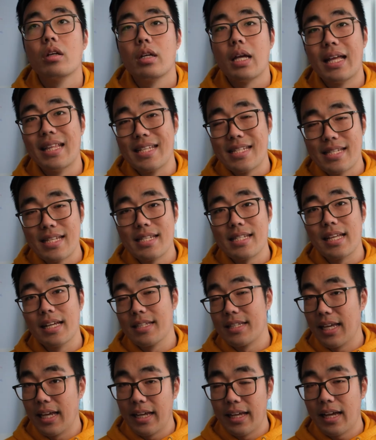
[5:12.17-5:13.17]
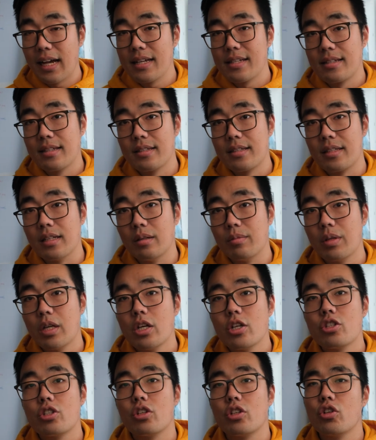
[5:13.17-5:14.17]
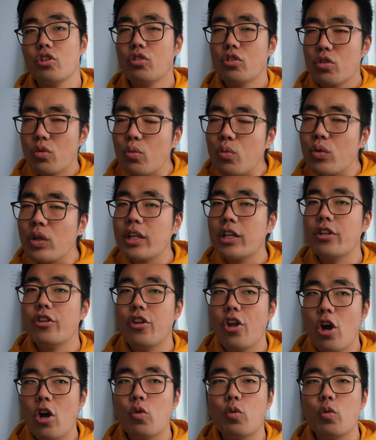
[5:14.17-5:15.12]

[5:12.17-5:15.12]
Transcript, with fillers: And since it's an AI system, so you don't really know